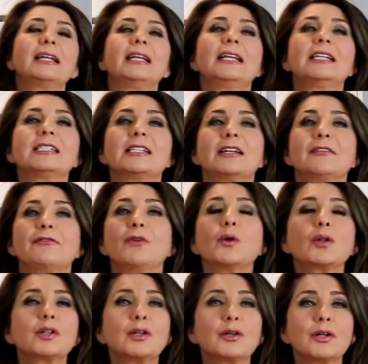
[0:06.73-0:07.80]
is a
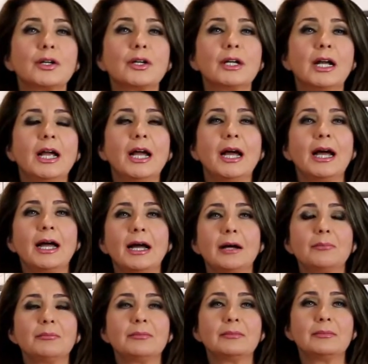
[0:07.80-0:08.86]
folklore
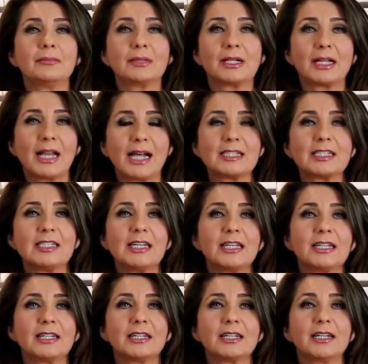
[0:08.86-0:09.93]

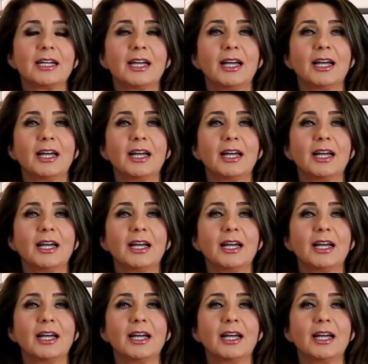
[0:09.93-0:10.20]
classic